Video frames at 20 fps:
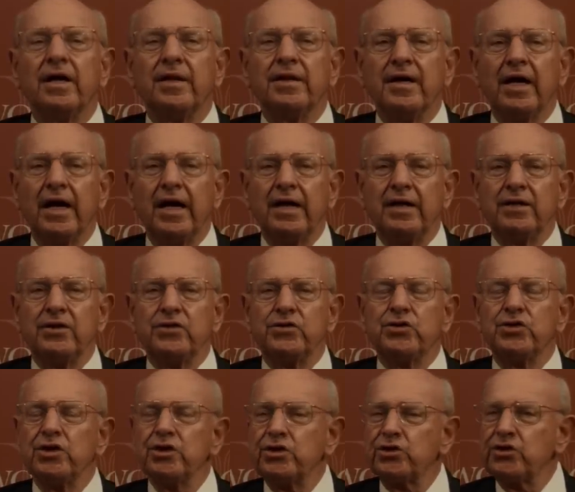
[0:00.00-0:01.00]
that
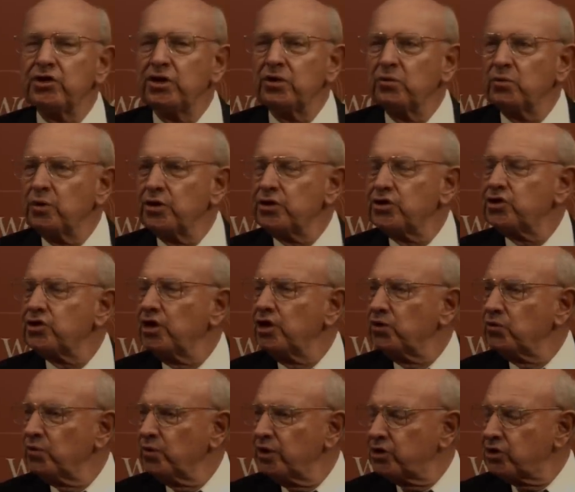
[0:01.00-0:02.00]
since it was
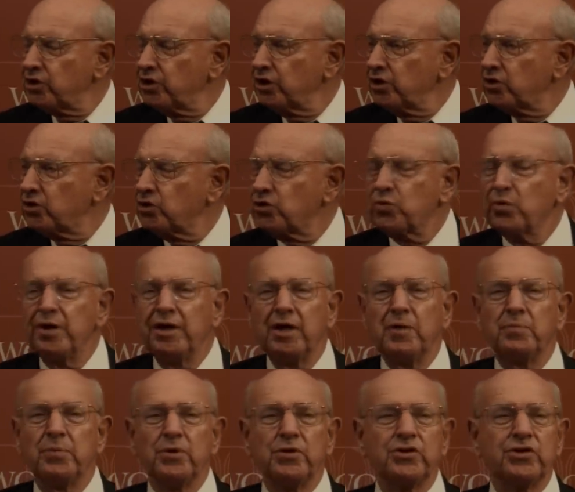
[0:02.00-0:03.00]
enriching to
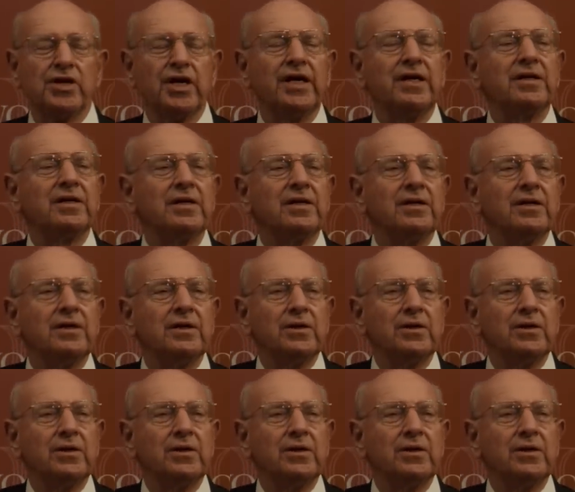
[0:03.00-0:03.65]
20 percent